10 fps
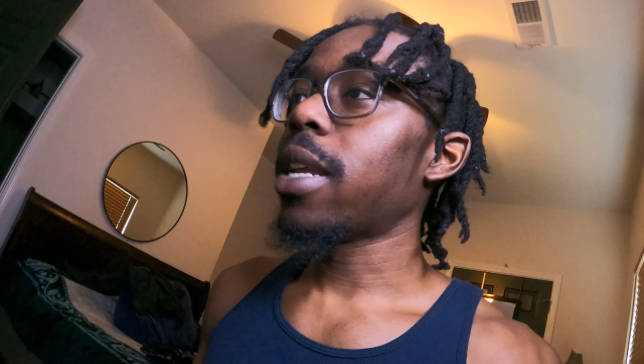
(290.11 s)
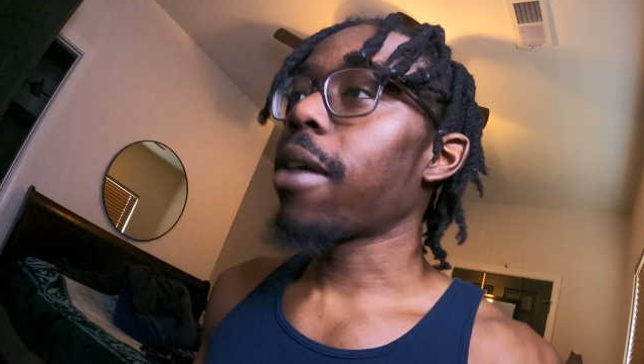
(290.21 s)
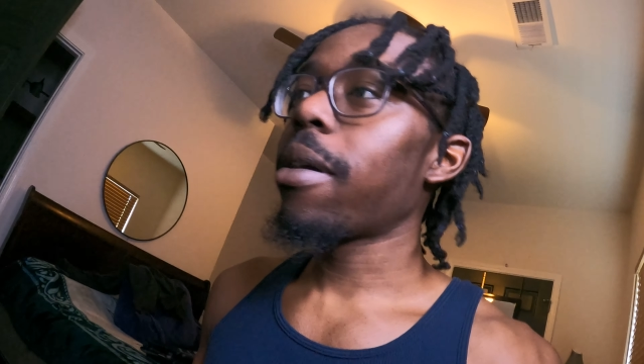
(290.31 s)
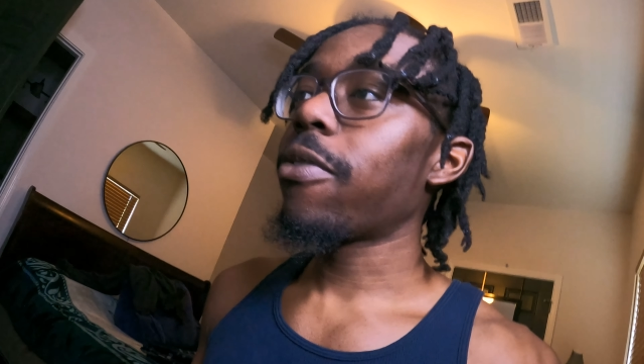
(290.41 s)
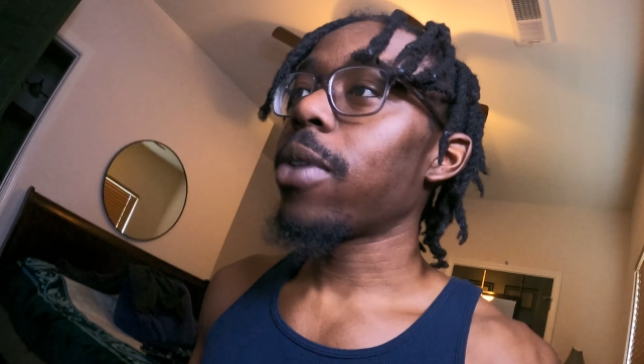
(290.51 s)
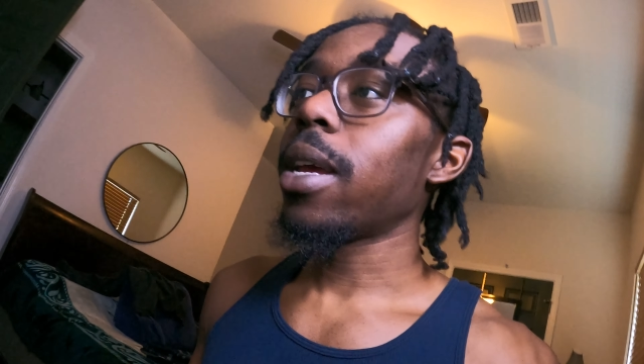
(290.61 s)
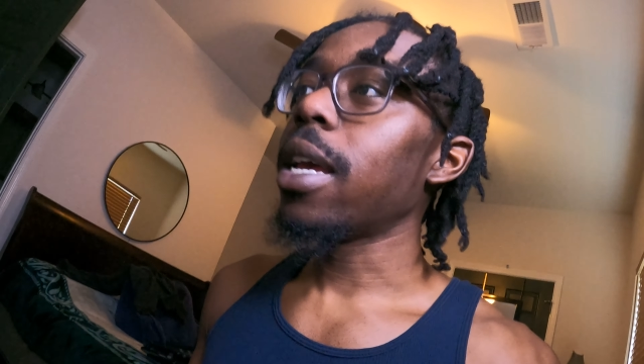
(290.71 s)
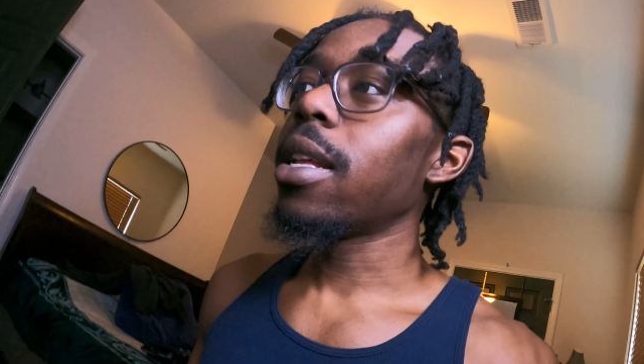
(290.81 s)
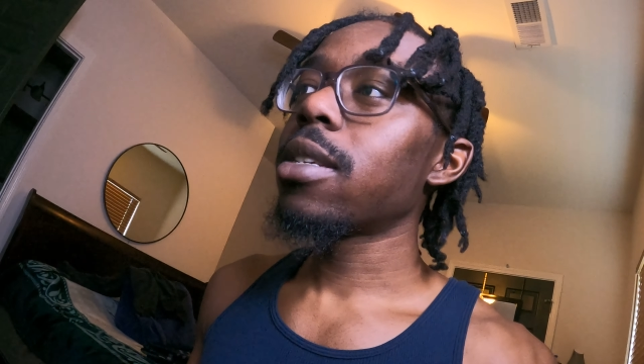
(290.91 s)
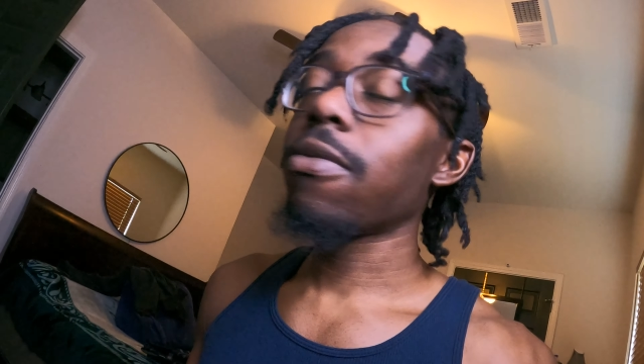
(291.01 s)
dairy-free
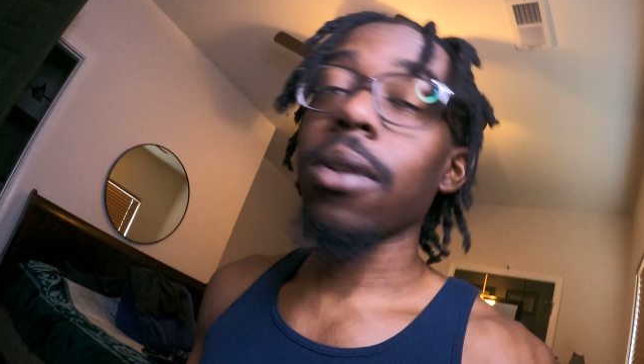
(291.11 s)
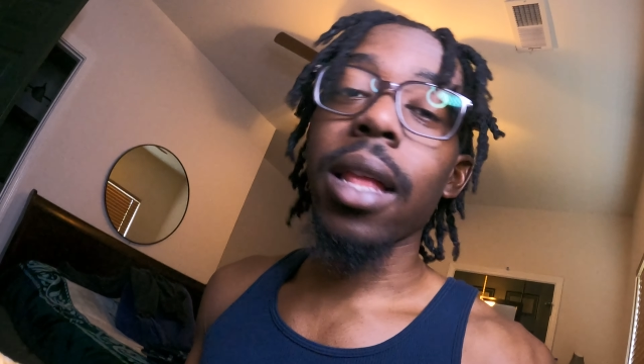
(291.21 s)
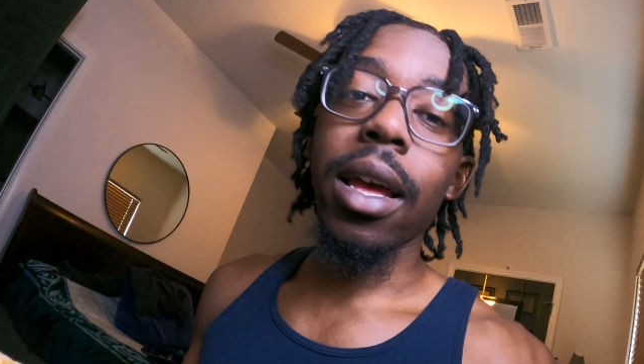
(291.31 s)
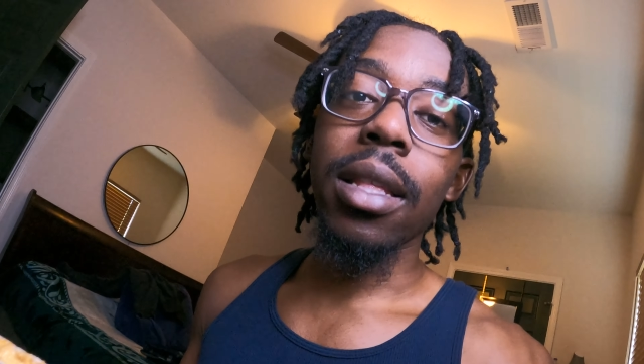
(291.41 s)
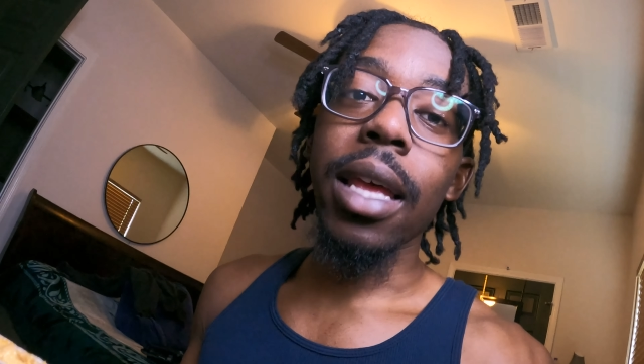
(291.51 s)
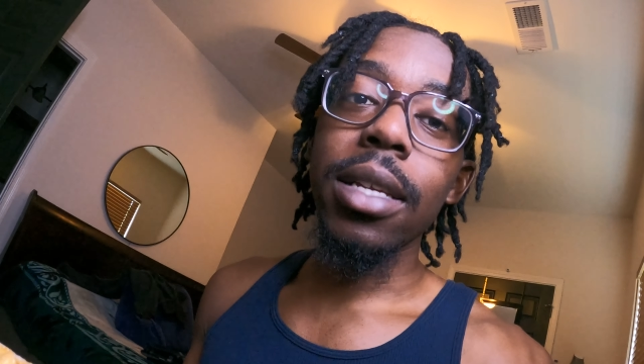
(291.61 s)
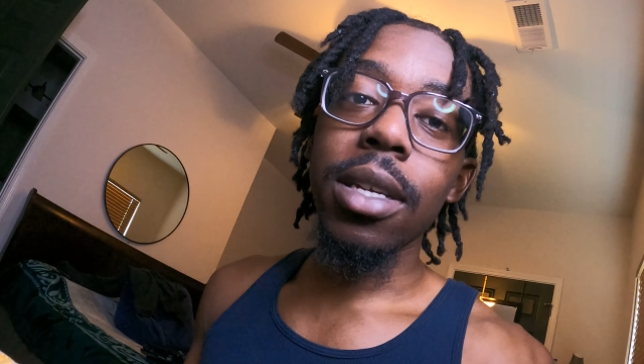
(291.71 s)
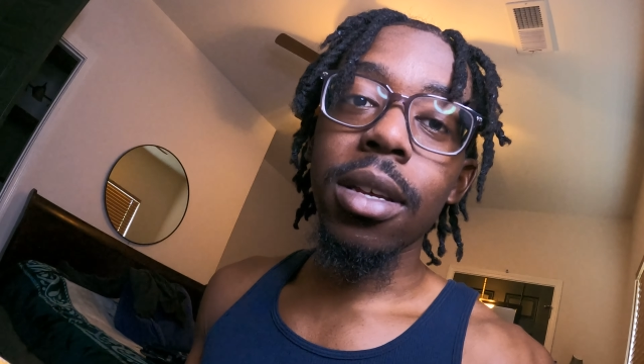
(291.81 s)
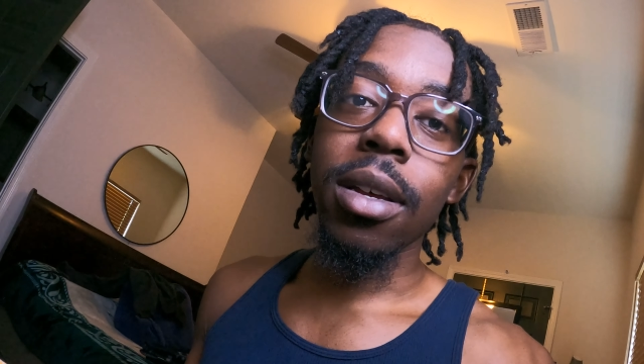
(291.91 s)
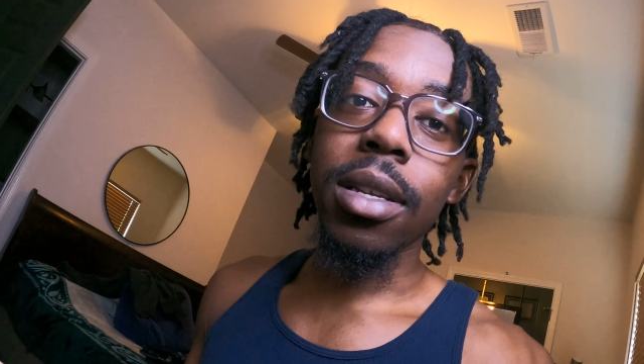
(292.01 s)
eats for like lazy
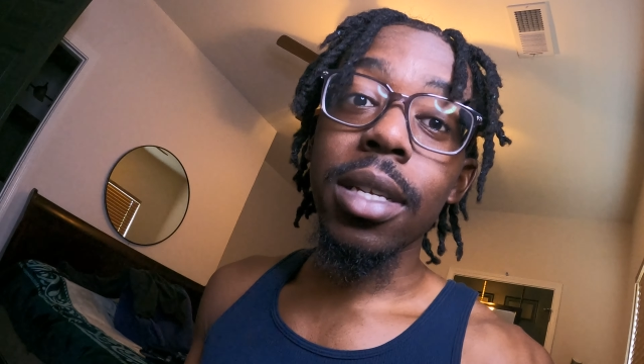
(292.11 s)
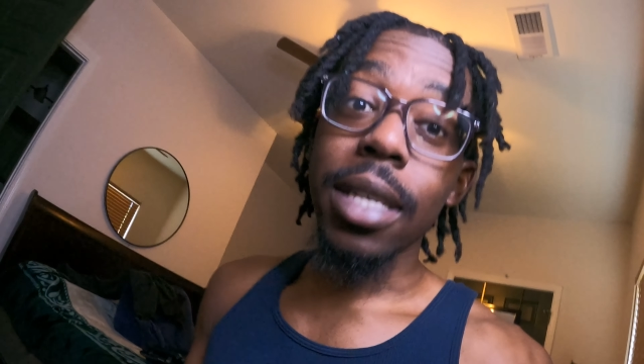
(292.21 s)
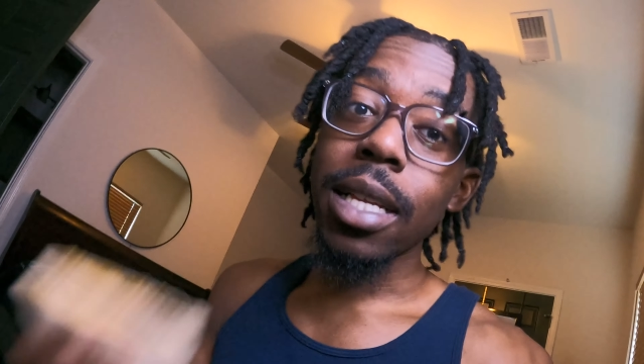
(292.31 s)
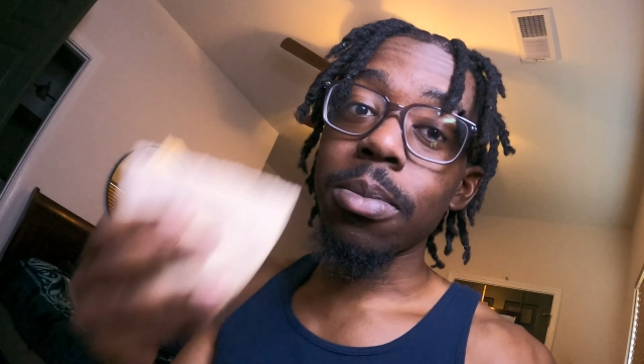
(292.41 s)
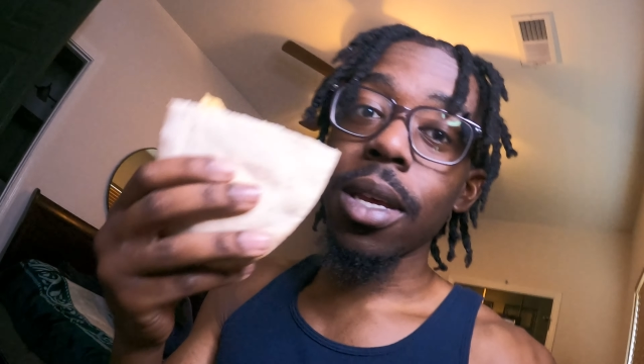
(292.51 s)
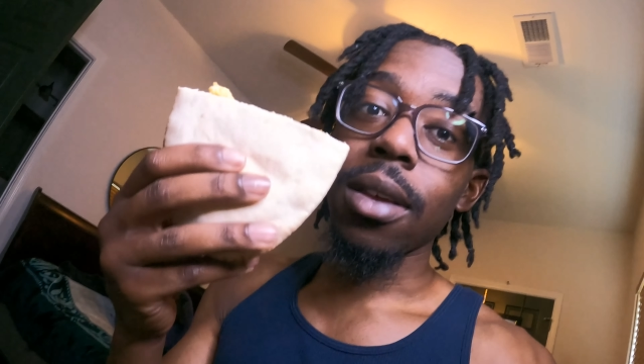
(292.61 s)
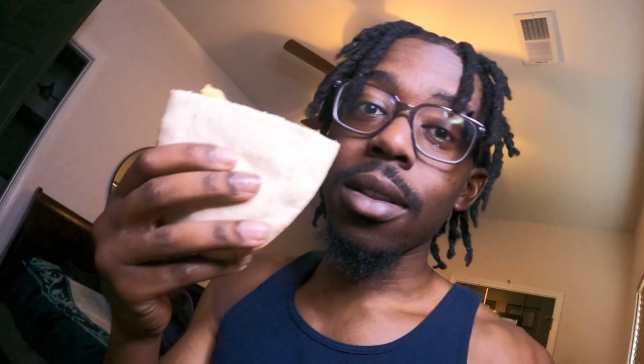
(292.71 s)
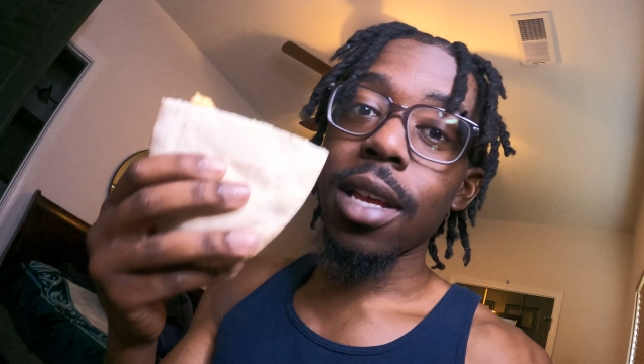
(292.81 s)
cooks. Cause that's me.